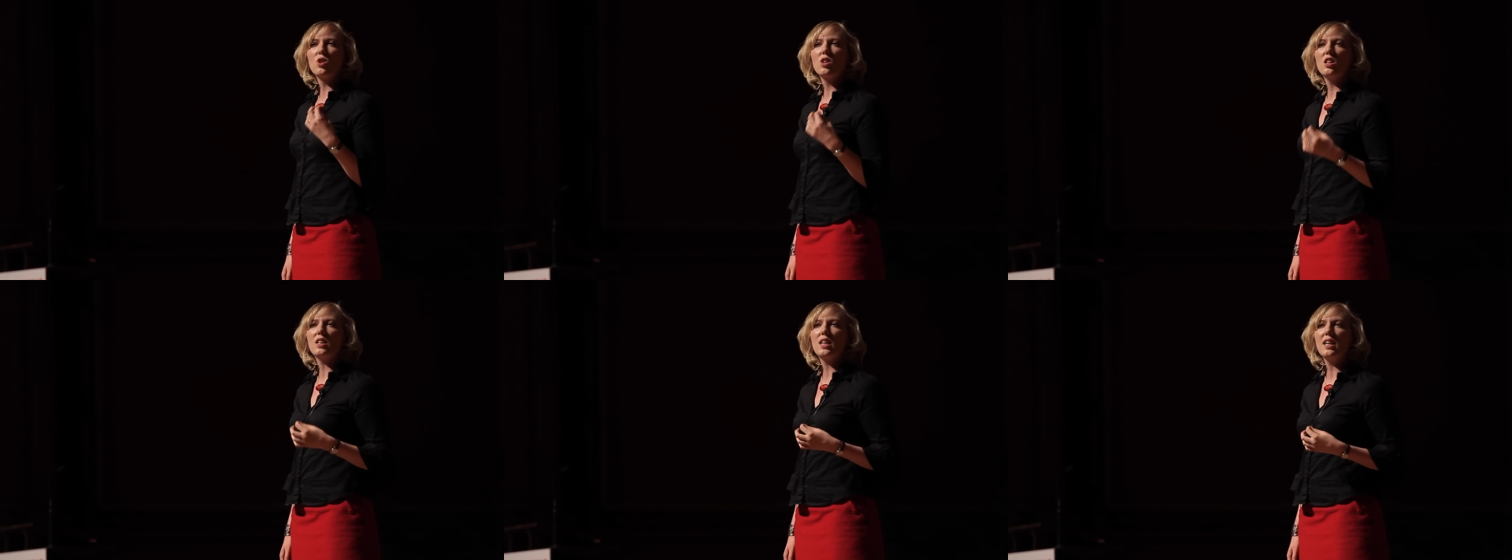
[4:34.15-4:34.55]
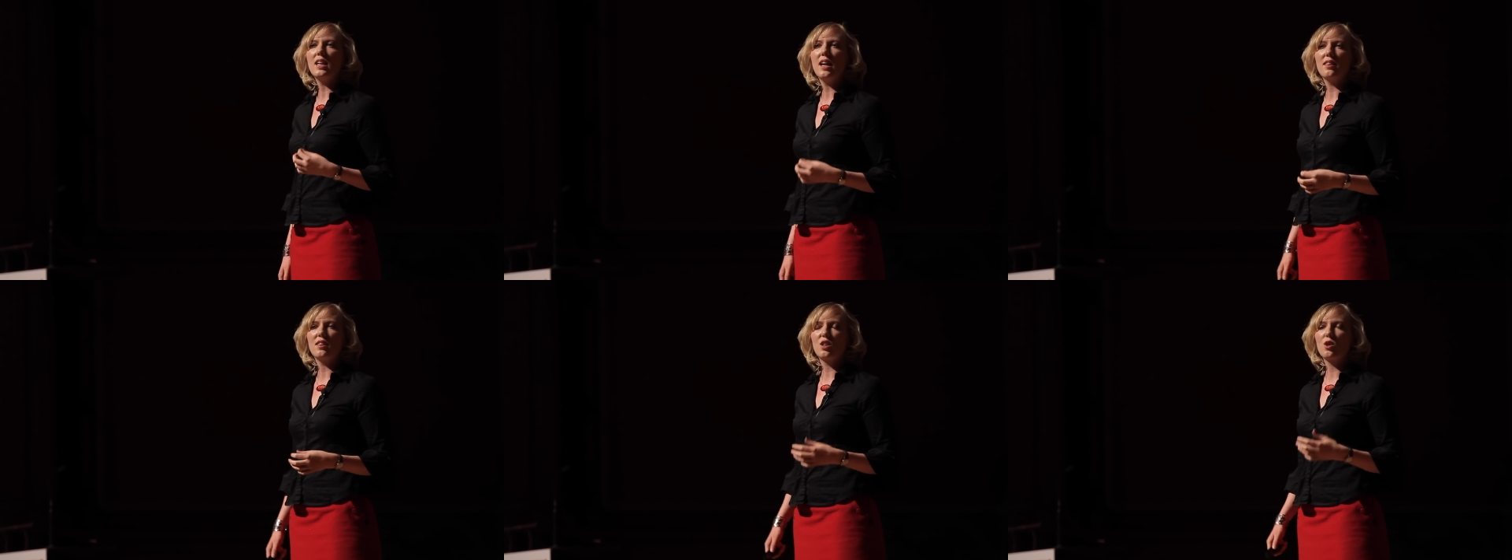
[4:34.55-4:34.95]
looking
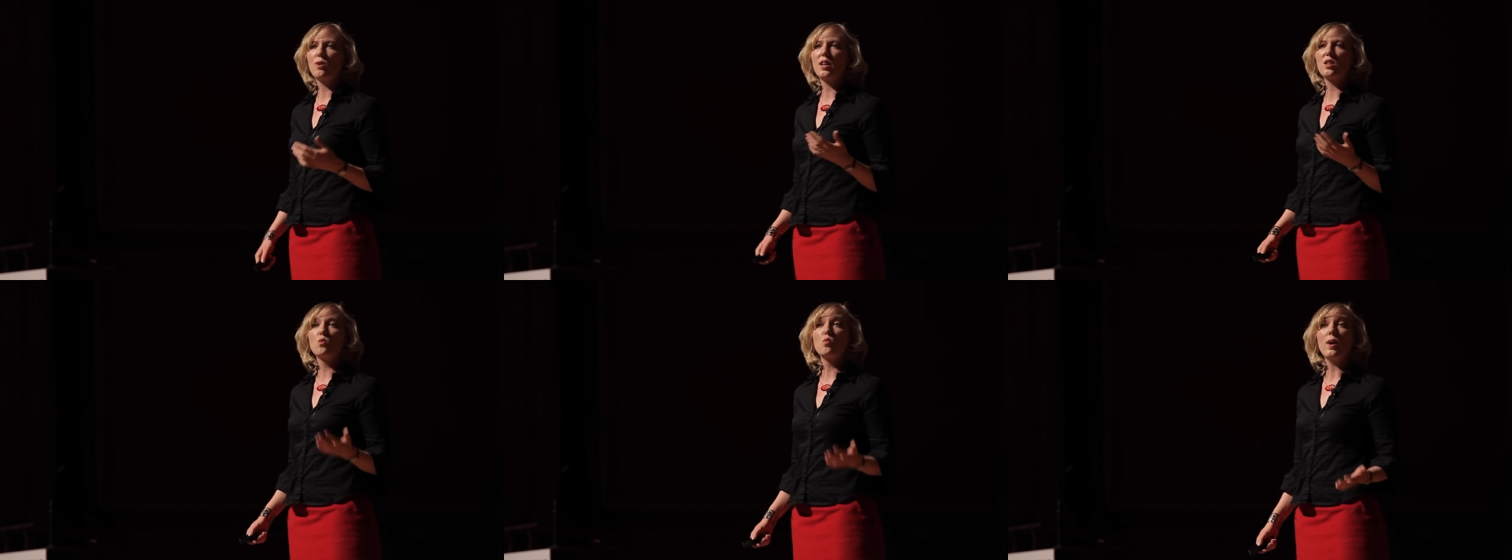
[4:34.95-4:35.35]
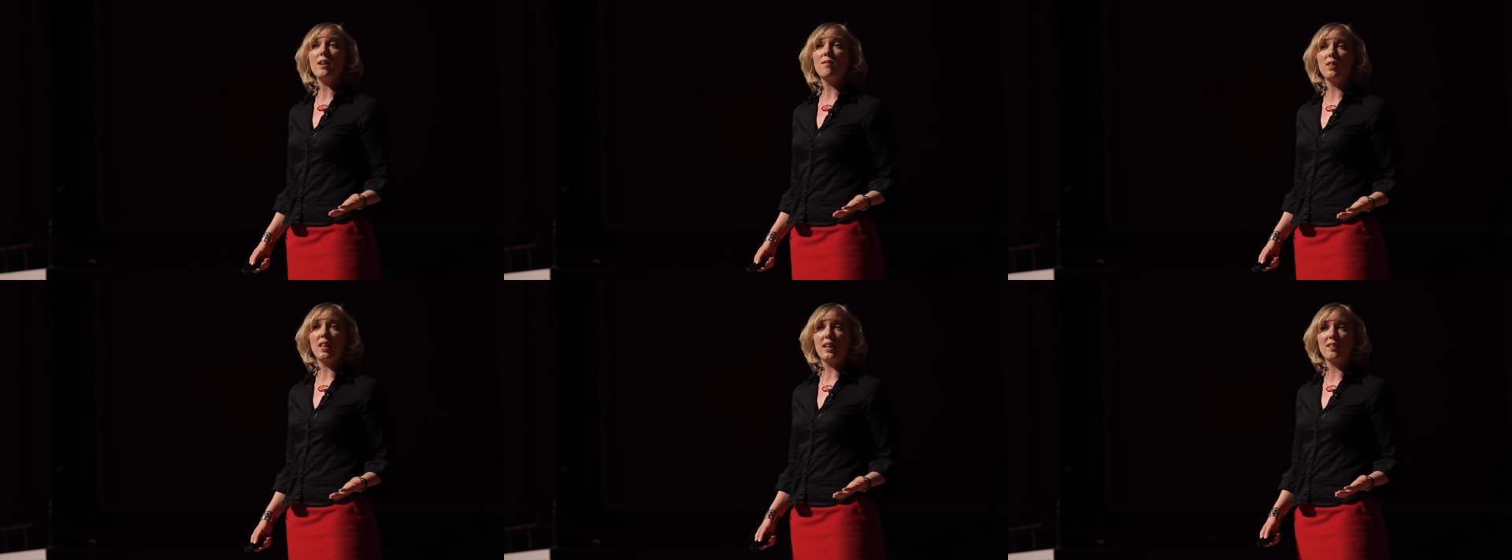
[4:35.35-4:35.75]
at the correct
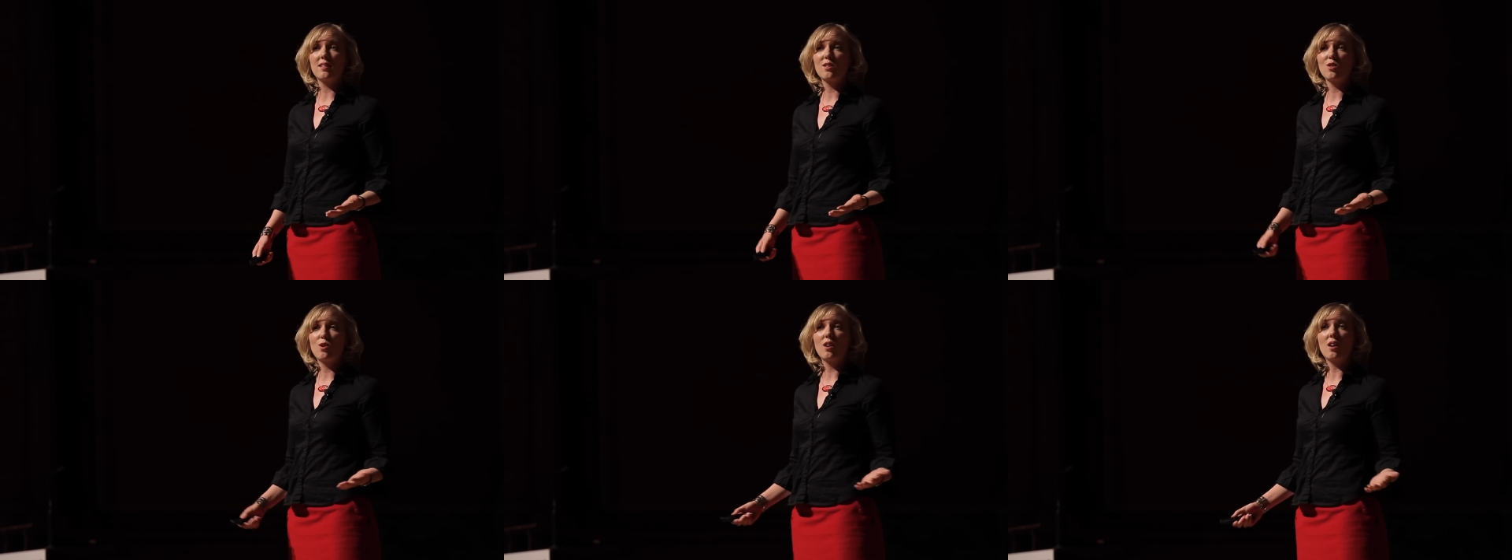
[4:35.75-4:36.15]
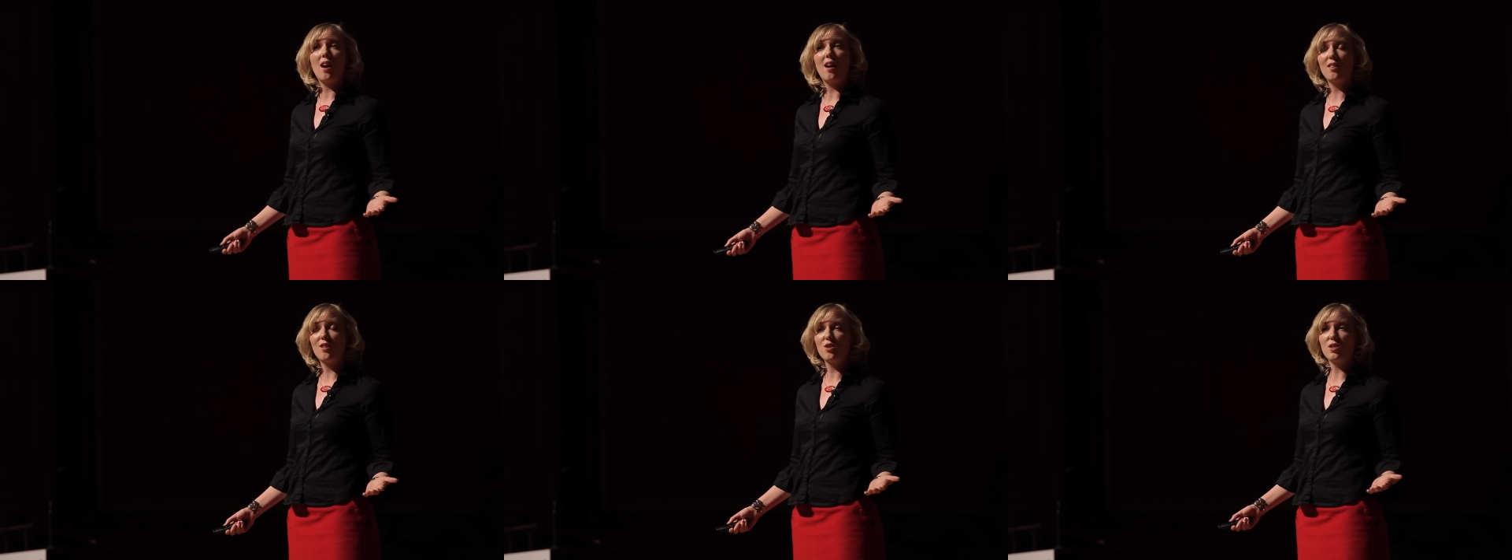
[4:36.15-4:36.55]
wavelengths or
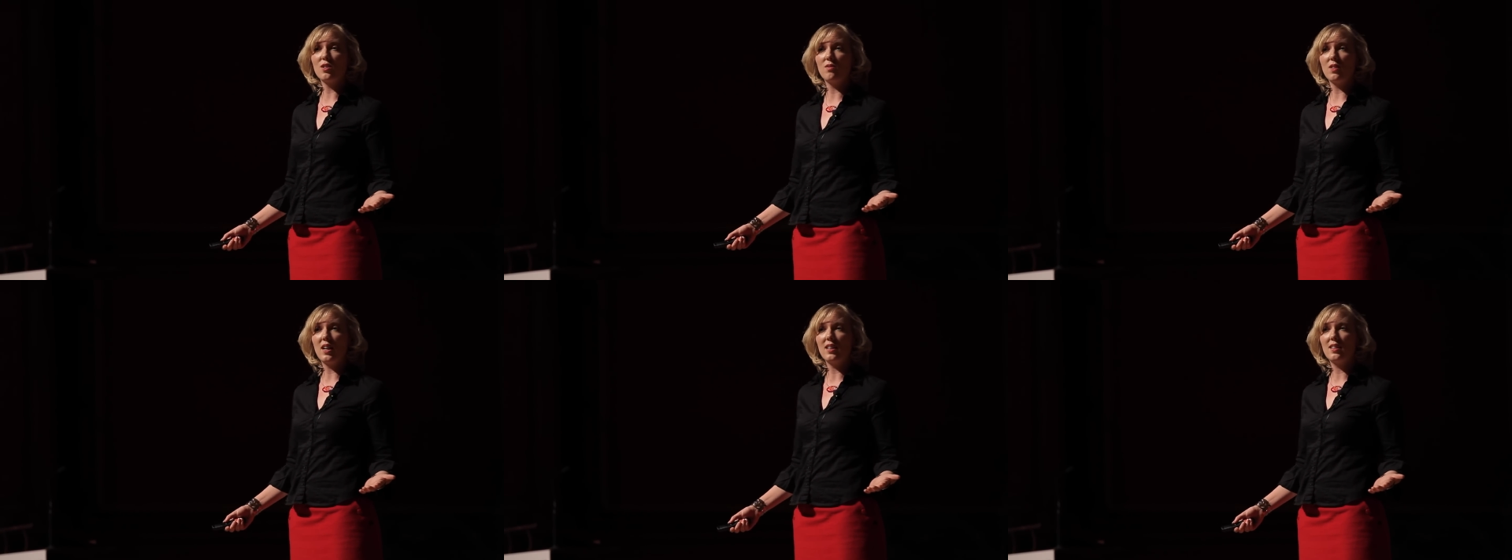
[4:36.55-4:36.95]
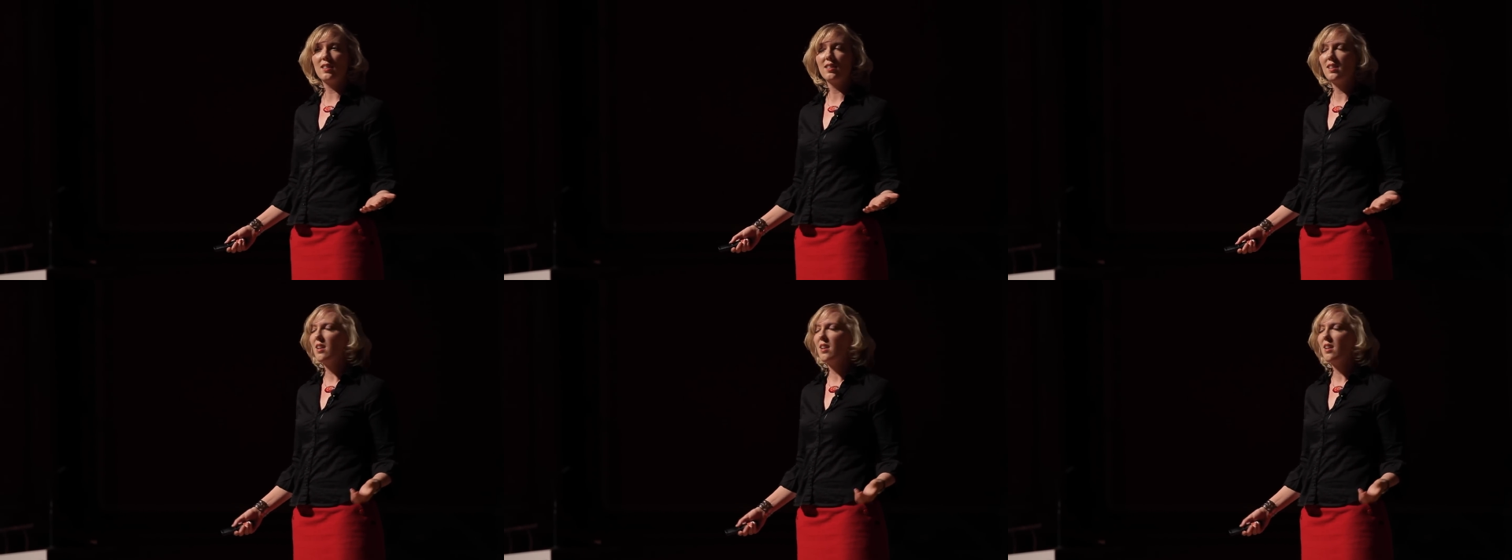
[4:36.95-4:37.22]
colors of light,